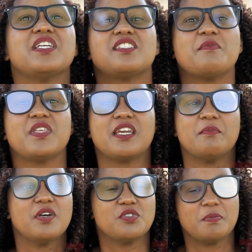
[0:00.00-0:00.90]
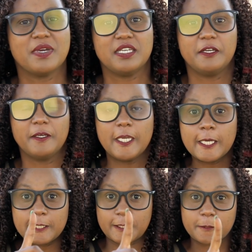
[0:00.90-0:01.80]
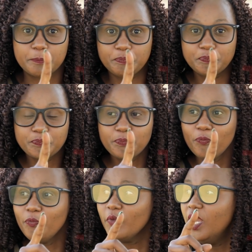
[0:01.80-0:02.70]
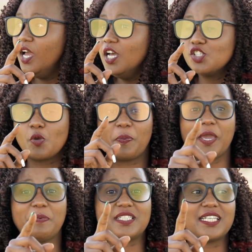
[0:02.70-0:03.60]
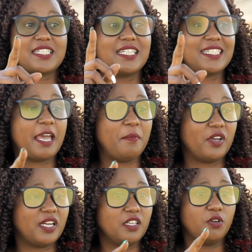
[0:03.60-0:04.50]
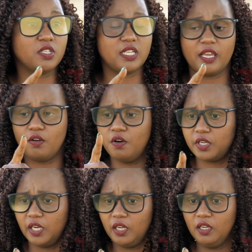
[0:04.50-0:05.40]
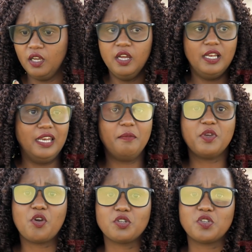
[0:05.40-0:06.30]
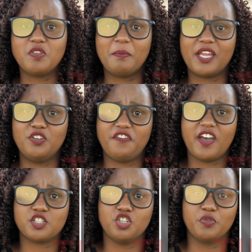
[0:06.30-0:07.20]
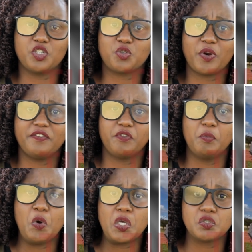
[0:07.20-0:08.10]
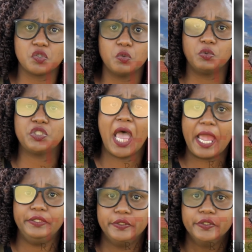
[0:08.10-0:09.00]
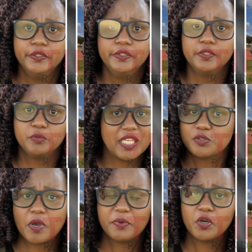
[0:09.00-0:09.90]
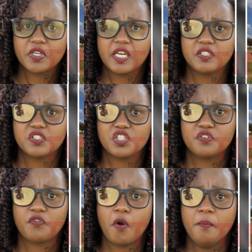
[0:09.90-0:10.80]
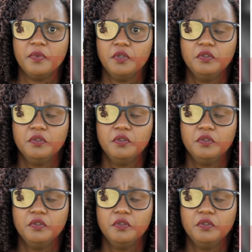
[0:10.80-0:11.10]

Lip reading: something amounts of money each. So paper takes the time out and he goes like, okay, let me go to the manufacturer straight from Wanzhou, China. That's where we're gonna get this it from.